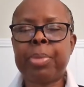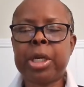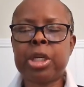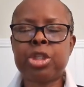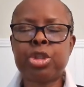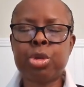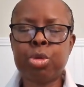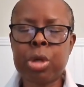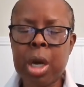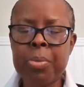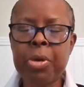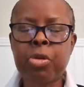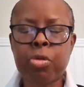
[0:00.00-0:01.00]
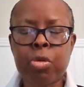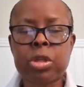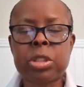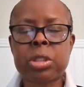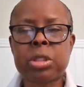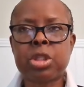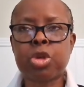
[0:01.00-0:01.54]
because you come
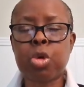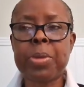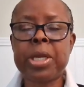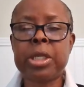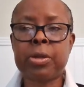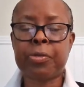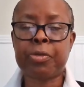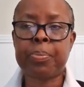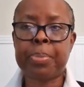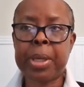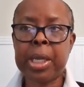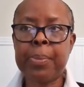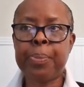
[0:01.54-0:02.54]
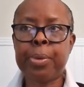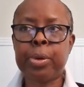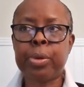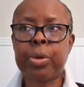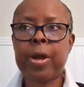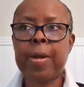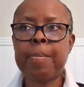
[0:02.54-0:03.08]
across so many different
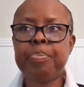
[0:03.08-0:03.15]
people,